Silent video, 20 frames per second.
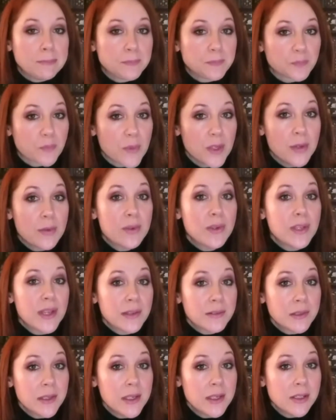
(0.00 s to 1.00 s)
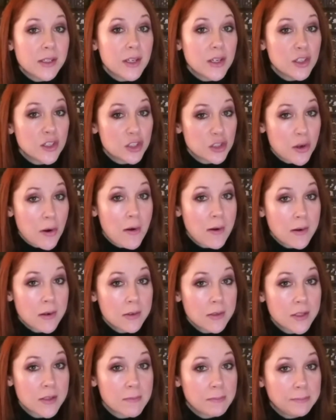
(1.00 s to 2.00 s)
You can get these in
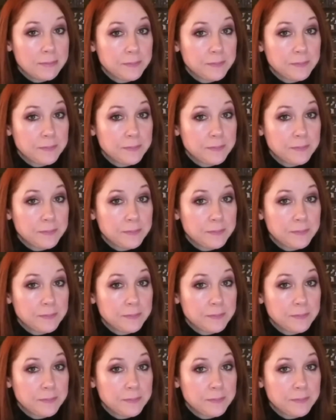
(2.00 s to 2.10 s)
jars.